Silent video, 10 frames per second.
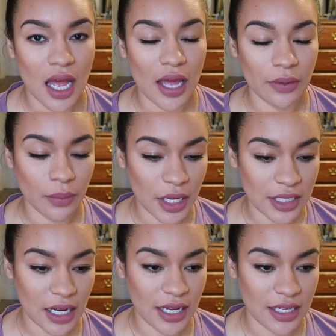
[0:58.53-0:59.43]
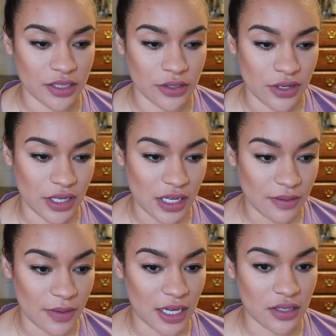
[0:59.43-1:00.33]
and whatnot, answering
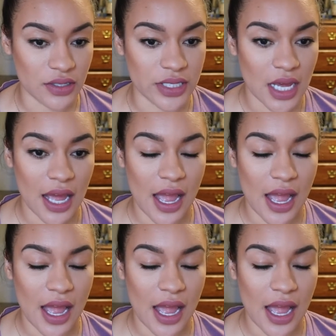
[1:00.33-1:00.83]
emails,